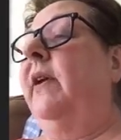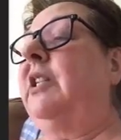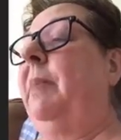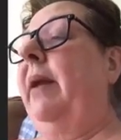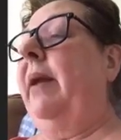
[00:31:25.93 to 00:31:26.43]

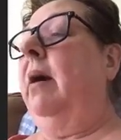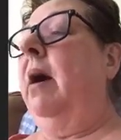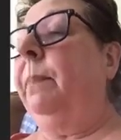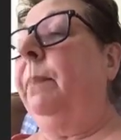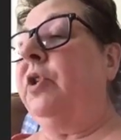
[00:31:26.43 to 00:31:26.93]
about
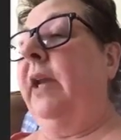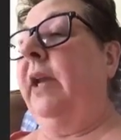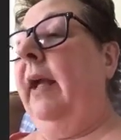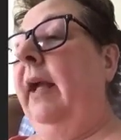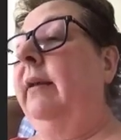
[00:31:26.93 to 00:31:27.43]
accomplishing
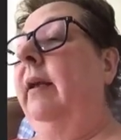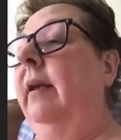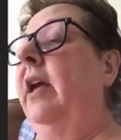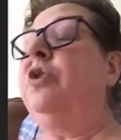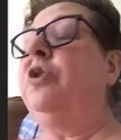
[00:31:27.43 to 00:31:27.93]
it
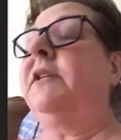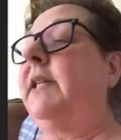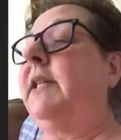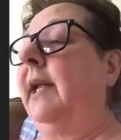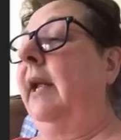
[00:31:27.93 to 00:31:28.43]
than just
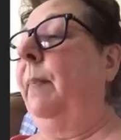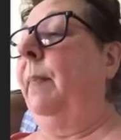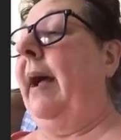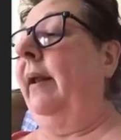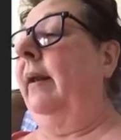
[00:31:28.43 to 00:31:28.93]
thinking
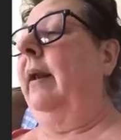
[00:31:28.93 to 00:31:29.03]
about it.